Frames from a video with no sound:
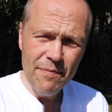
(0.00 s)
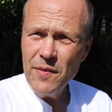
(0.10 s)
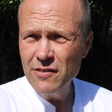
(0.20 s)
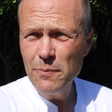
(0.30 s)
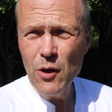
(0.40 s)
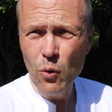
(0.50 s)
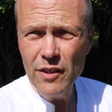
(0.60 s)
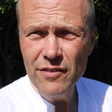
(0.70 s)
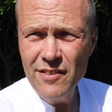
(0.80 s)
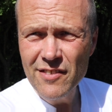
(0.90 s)
And to be
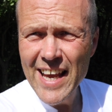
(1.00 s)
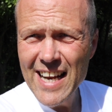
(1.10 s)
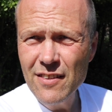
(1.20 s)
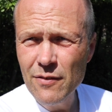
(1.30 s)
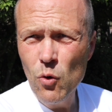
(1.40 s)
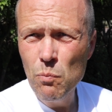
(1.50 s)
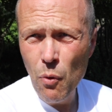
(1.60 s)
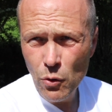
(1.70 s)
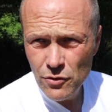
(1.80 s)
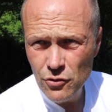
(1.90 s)
honest, this of Old
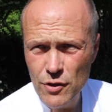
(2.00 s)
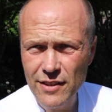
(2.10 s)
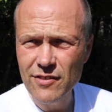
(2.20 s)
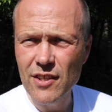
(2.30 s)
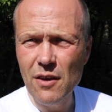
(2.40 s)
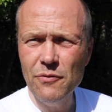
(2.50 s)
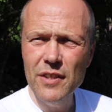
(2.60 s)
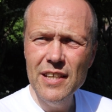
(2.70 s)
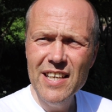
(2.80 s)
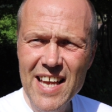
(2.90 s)
Bond Street stuff,
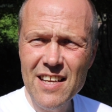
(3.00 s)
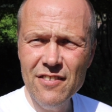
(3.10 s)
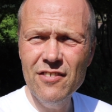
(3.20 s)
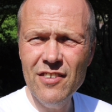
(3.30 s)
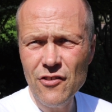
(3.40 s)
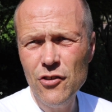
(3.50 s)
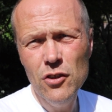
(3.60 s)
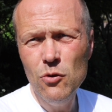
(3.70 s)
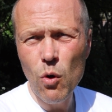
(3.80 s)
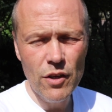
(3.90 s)
it is such
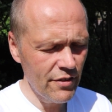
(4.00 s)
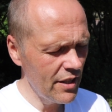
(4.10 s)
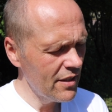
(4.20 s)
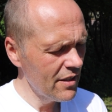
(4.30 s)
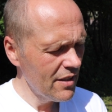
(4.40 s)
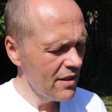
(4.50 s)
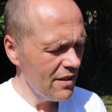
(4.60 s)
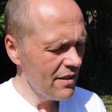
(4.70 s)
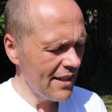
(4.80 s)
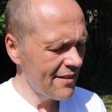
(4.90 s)
good quality
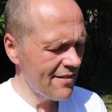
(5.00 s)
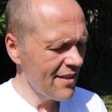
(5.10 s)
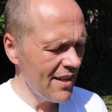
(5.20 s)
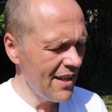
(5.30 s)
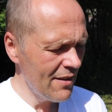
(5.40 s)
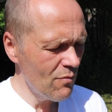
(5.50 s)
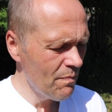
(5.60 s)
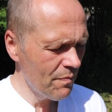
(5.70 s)
that uh, it,